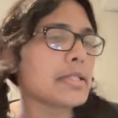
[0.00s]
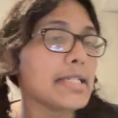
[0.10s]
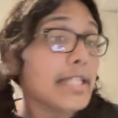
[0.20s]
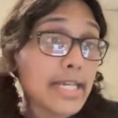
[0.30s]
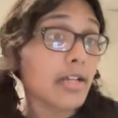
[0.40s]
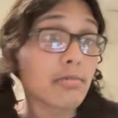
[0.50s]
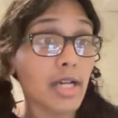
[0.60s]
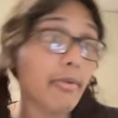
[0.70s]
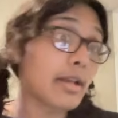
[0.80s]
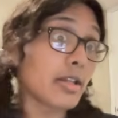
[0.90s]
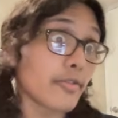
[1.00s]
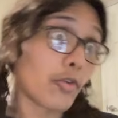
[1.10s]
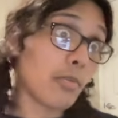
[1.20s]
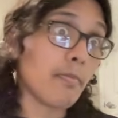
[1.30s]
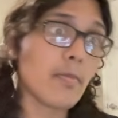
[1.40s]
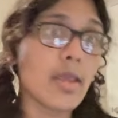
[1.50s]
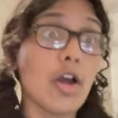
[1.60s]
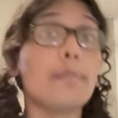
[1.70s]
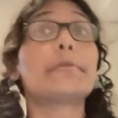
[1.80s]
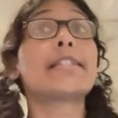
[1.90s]
taken directly from
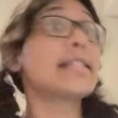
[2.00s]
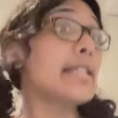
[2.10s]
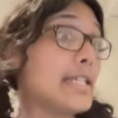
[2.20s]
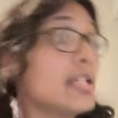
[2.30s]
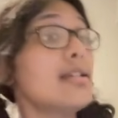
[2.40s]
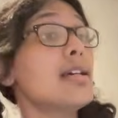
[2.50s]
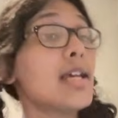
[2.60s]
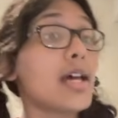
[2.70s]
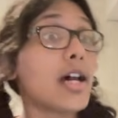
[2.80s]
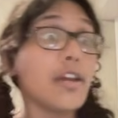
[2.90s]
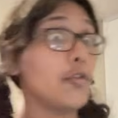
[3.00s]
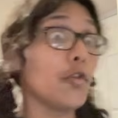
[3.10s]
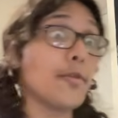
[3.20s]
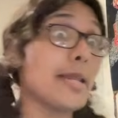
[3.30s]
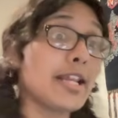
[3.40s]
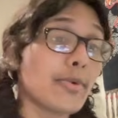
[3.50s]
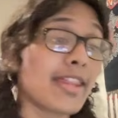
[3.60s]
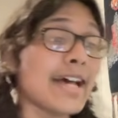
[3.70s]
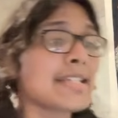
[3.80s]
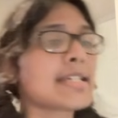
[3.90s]
Obsidian, if you're familiar with
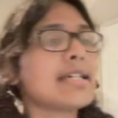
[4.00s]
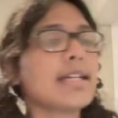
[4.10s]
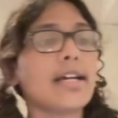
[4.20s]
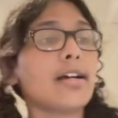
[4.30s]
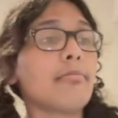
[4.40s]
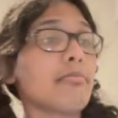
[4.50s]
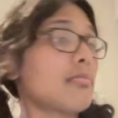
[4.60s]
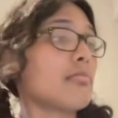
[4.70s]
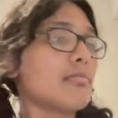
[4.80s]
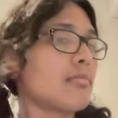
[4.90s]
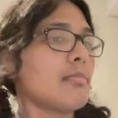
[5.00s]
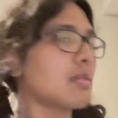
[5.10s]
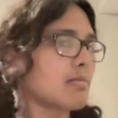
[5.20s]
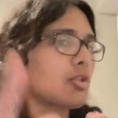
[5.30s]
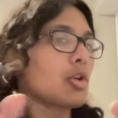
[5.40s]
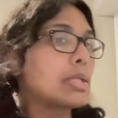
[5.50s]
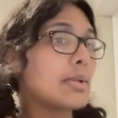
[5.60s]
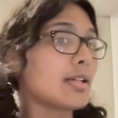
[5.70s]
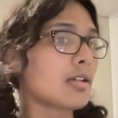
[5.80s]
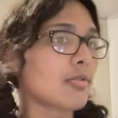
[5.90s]
that. Shows you a
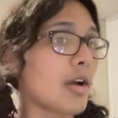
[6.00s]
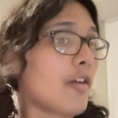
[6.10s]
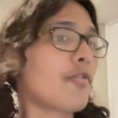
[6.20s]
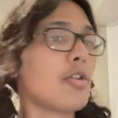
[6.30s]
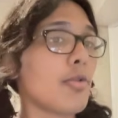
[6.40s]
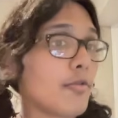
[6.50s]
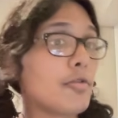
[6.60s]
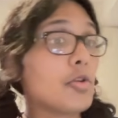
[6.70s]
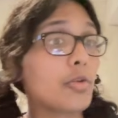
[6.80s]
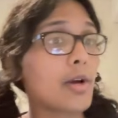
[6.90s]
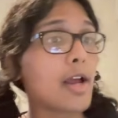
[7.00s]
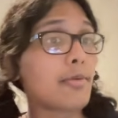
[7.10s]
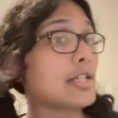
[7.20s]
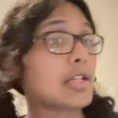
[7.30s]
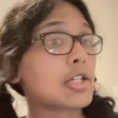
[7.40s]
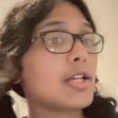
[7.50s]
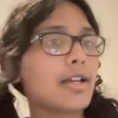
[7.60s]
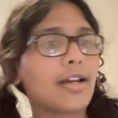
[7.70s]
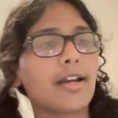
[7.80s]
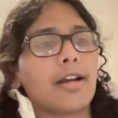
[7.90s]
little graph view of your research,
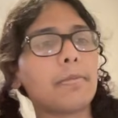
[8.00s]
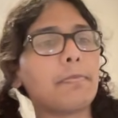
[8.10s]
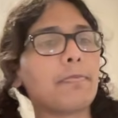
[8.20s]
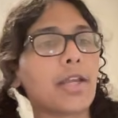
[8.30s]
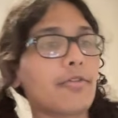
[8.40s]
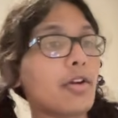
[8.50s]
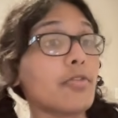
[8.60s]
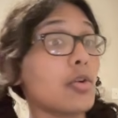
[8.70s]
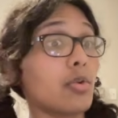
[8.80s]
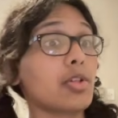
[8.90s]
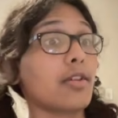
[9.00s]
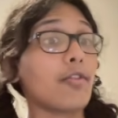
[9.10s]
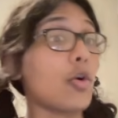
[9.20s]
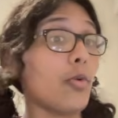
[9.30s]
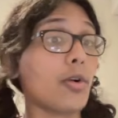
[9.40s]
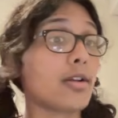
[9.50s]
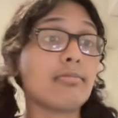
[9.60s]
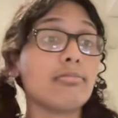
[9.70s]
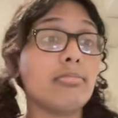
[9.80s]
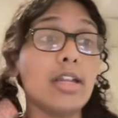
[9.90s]
of your sort of org
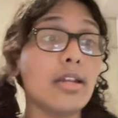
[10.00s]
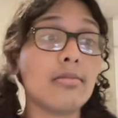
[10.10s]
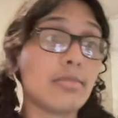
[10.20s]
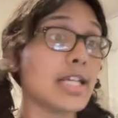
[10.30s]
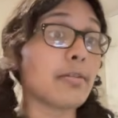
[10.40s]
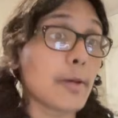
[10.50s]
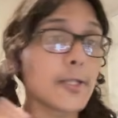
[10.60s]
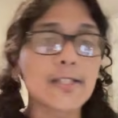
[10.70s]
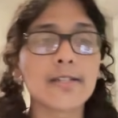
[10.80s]
database.